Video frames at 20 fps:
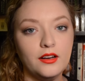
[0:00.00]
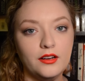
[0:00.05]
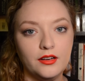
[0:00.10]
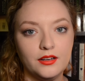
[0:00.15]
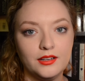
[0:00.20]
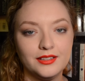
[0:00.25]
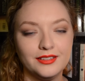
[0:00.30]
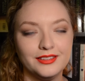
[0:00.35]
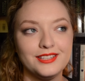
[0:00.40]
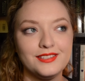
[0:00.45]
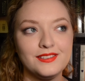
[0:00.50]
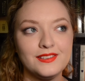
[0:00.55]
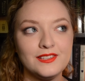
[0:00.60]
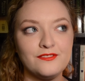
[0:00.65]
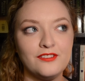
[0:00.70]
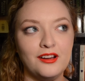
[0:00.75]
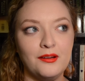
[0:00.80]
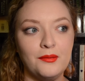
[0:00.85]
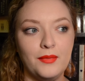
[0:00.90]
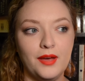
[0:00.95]
Oh, this is
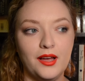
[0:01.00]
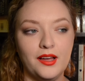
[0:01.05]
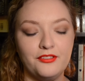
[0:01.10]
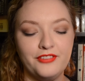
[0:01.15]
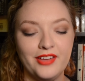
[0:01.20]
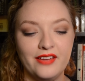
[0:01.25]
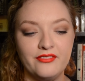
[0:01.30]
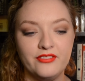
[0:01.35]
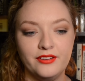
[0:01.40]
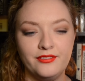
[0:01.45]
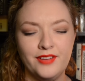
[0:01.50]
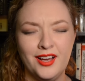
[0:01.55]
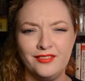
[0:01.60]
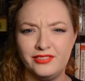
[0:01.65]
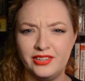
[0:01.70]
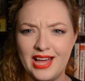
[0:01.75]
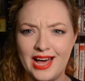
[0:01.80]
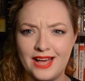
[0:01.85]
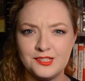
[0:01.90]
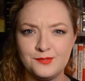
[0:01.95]
from a favorite of
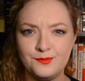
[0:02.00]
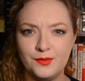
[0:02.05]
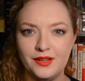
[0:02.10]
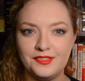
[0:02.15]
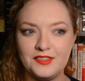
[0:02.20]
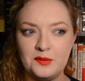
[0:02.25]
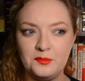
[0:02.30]
last month,